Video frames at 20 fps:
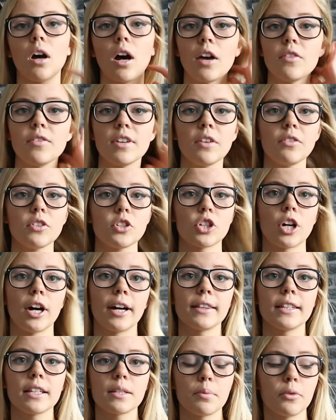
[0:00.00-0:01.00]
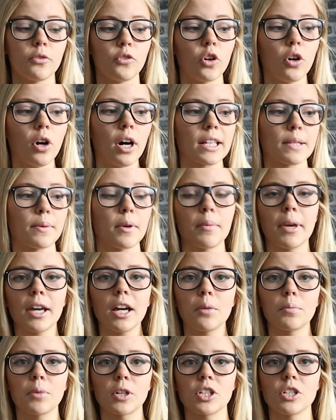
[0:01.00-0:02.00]
I've never tried this before, as my
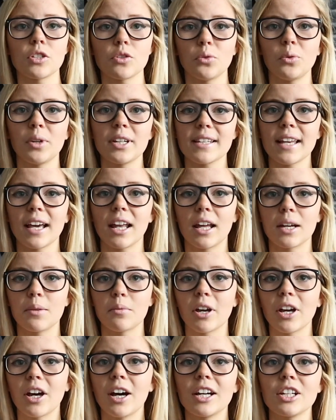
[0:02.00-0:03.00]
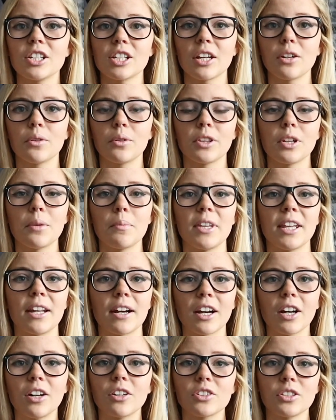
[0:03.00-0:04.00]
makeup brushes always get like my eyeshadow on them, and then
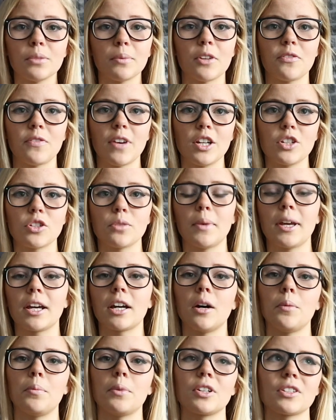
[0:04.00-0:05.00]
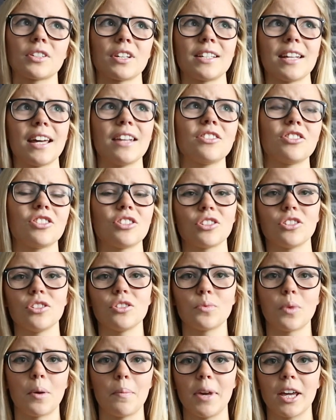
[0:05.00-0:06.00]
I can't do my facial makeup because I tend to just
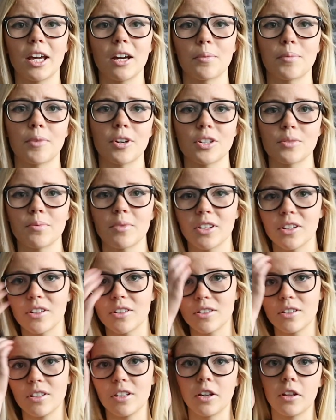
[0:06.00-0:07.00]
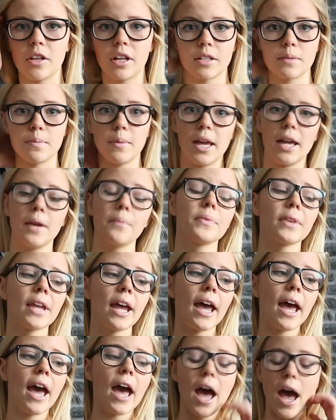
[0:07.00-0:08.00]
use one makeup brush, because you know, that's me,
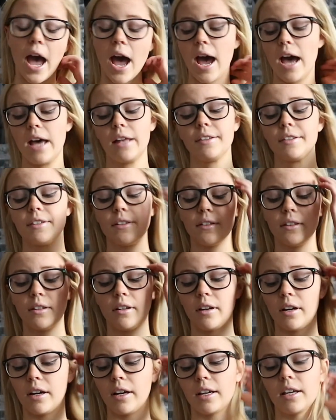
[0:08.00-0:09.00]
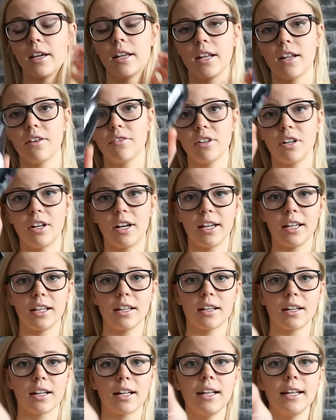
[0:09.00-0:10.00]
and I can never
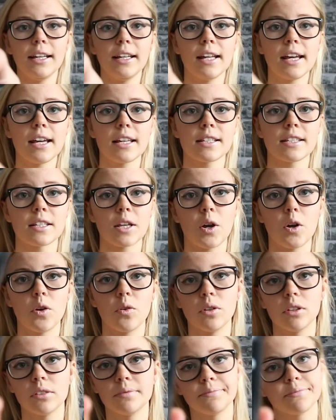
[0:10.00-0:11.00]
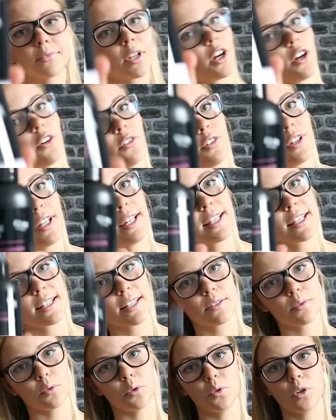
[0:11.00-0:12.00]
like clean it, so hopefully
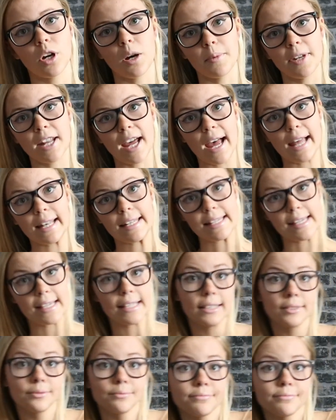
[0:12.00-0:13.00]
this will come in handy.